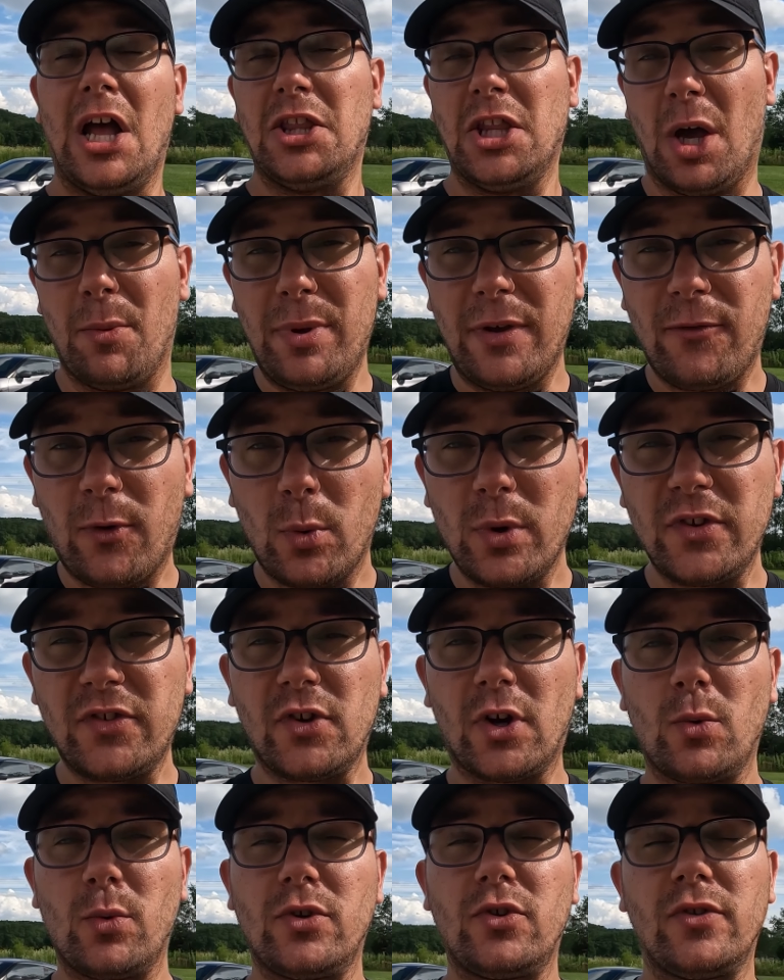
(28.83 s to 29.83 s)
Now, before we
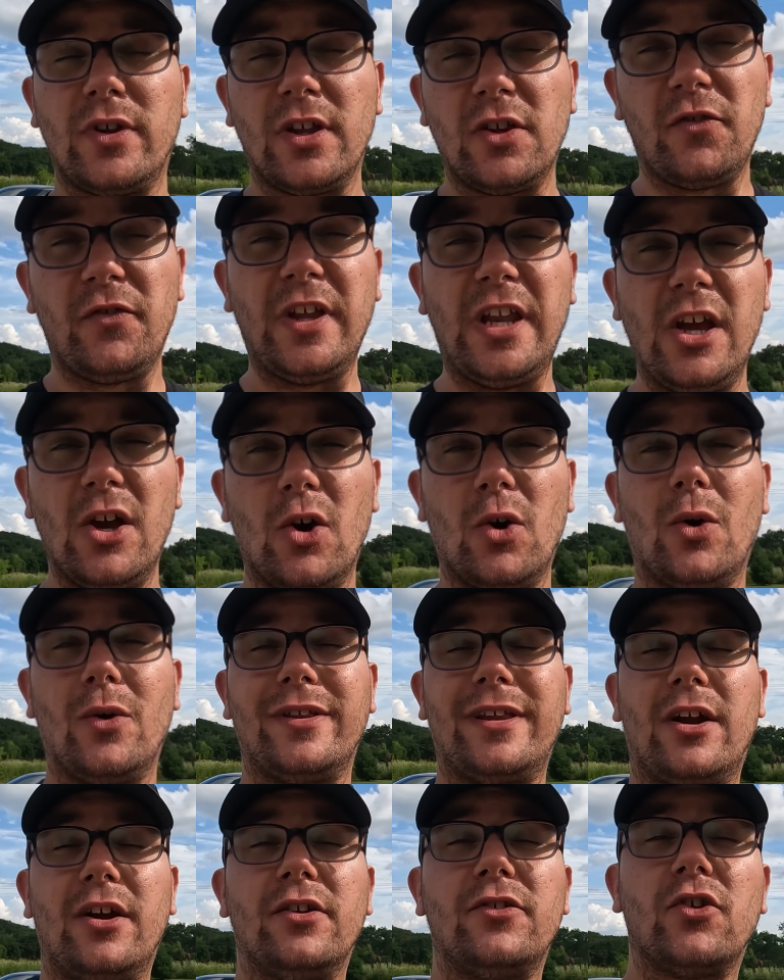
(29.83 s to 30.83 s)
start with today's video,
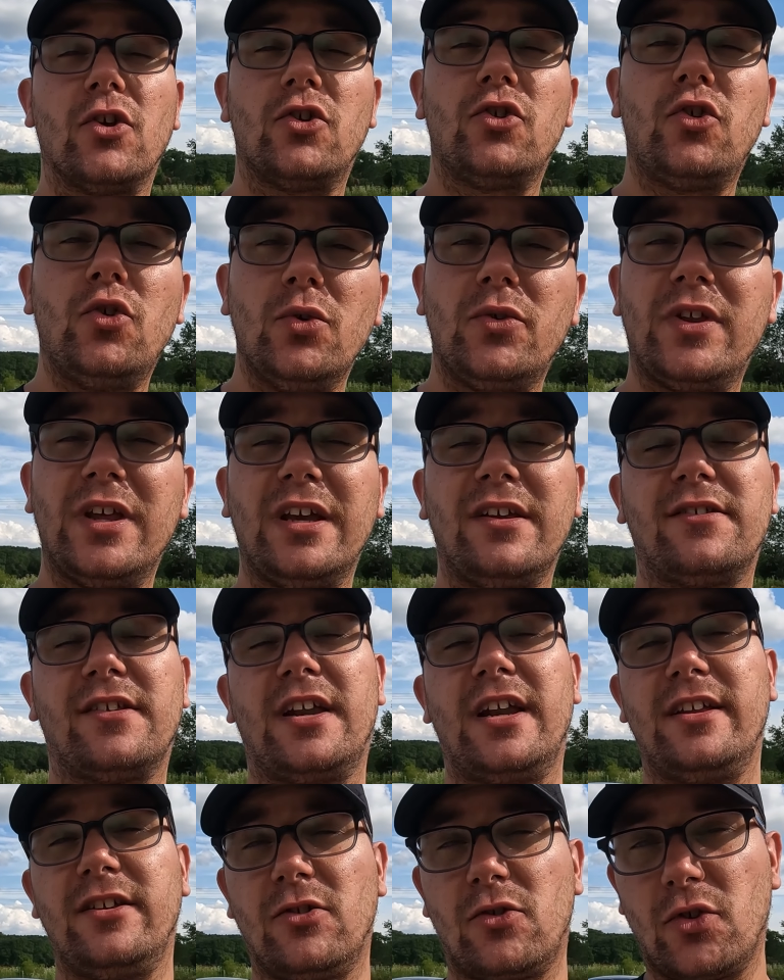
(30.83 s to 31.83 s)
there's two things
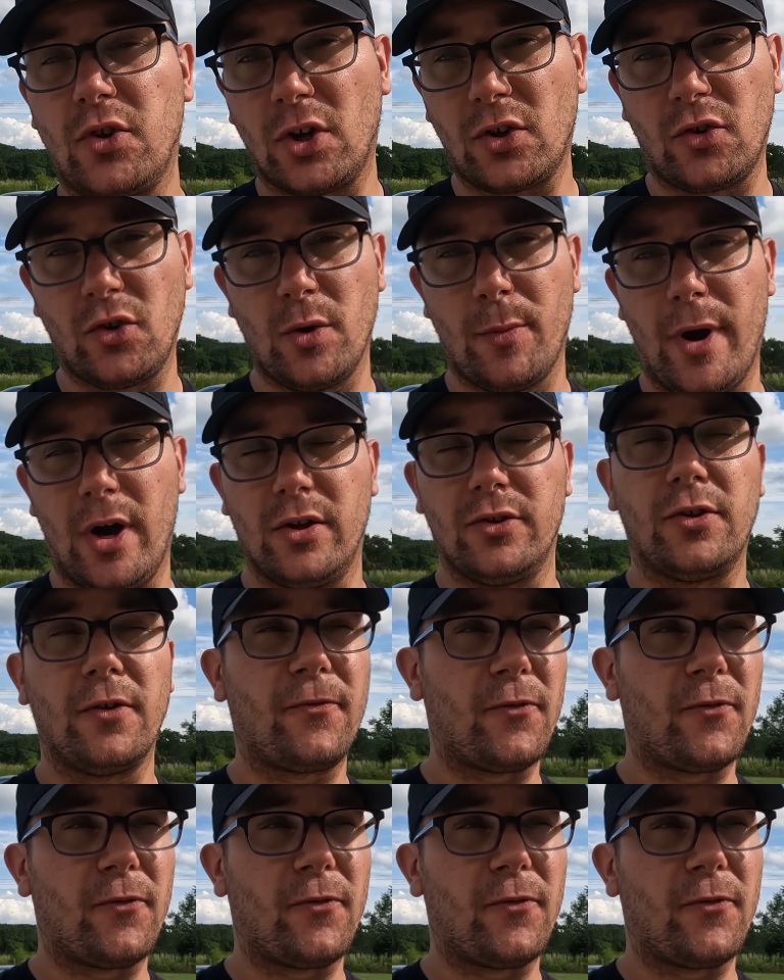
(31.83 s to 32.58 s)
that I need to talk to you about.